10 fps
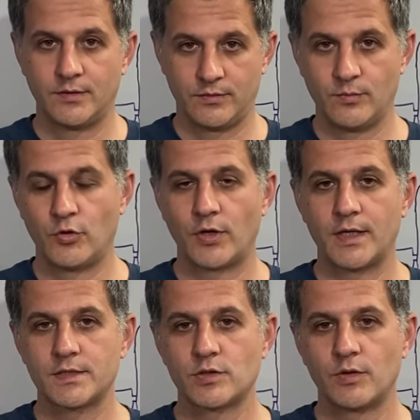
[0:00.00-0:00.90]
or more or
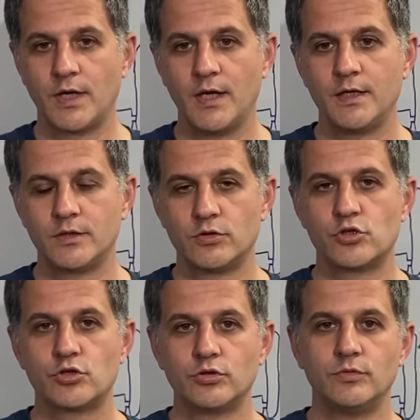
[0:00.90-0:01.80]
less okay, you
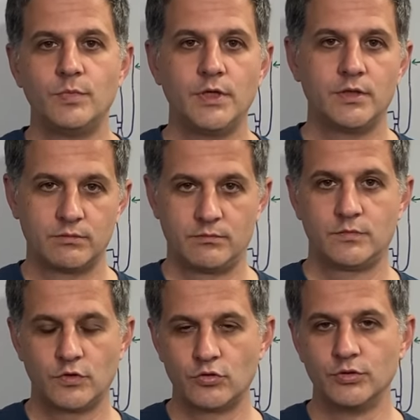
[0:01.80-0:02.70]
should be
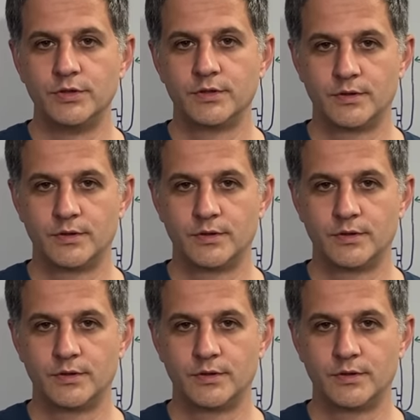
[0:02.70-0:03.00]
good.